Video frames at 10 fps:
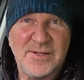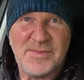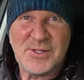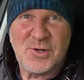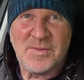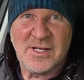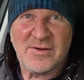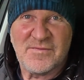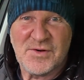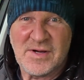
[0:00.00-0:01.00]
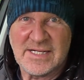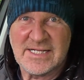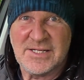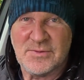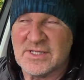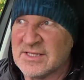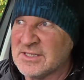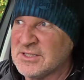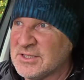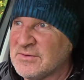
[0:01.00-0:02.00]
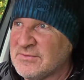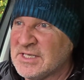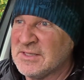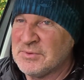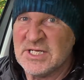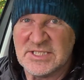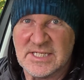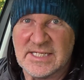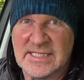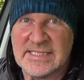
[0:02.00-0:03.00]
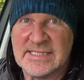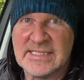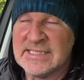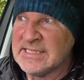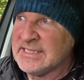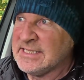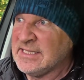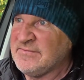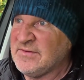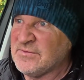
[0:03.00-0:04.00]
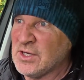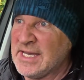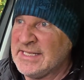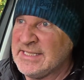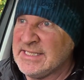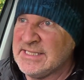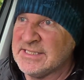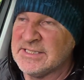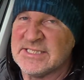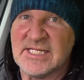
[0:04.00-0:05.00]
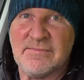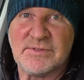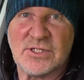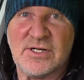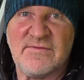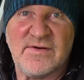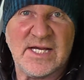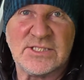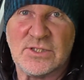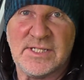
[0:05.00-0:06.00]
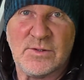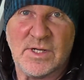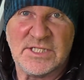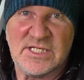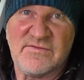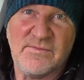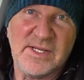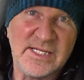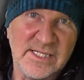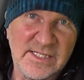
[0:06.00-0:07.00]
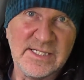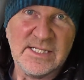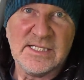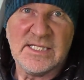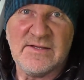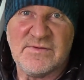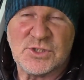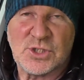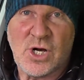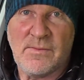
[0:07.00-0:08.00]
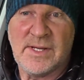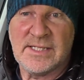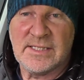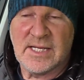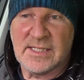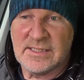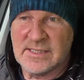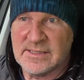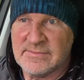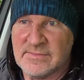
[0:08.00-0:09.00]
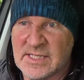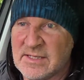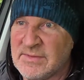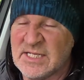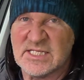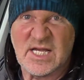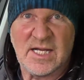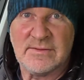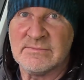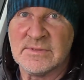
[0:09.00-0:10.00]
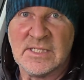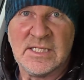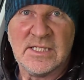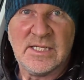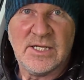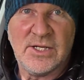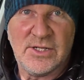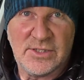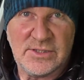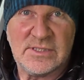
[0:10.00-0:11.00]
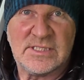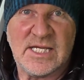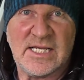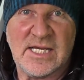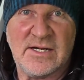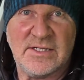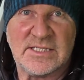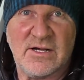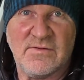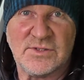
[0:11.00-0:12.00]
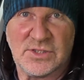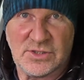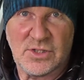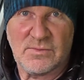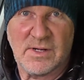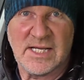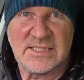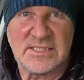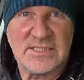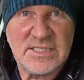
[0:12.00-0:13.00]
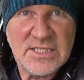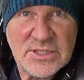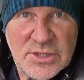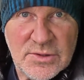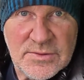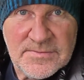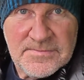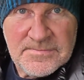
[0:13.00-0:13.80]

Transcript: been coming along for the ride anyway. Thank you, I really appreciate it. If you've got any tips or advice or any questions for me, leave us a comment. And in the meantime, take care of yourselves, and God bless. See you soon.